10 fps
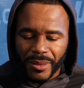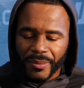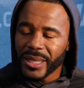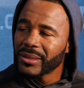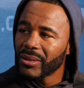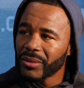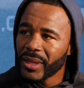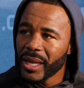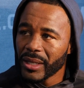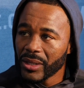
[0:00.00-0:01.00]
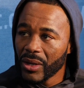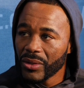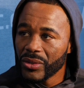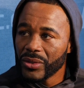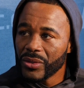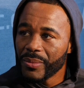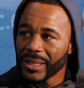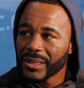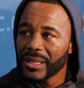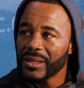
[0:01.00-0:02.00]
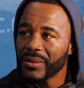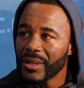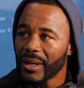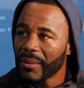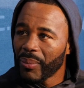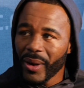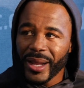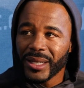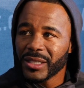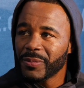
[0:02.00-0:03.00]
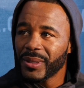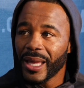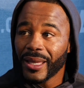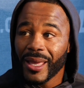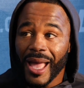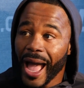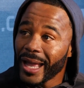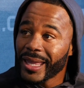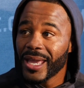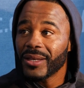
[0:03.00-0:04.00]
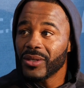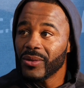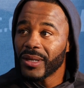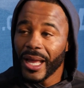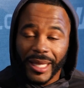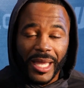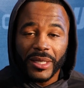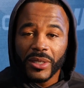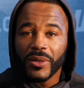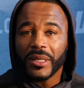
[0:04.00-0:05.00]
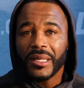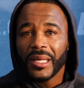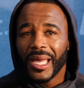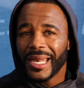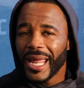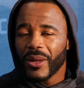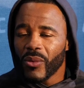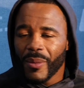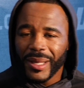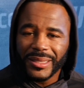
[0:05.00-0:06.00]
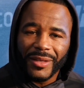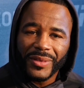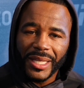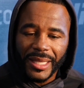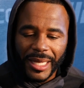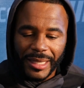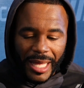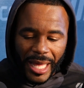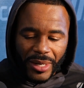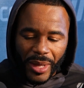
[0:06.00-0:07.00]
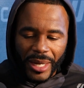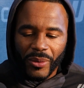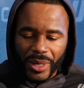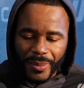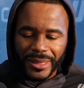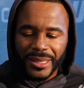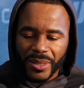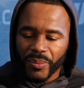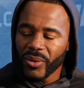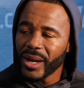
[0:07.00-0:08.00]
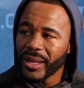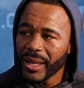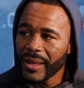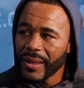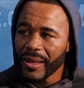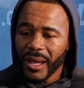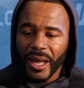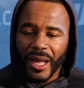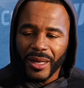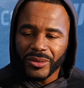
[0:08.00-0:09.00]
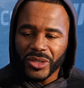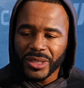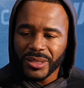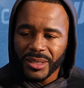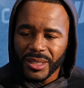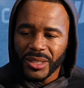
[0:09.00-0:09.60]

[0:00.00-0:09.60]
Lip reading: mental thing. You know, you mentally break and just be like, I can't do it. And I didn't want myself to get like that. I don't want to mentally break just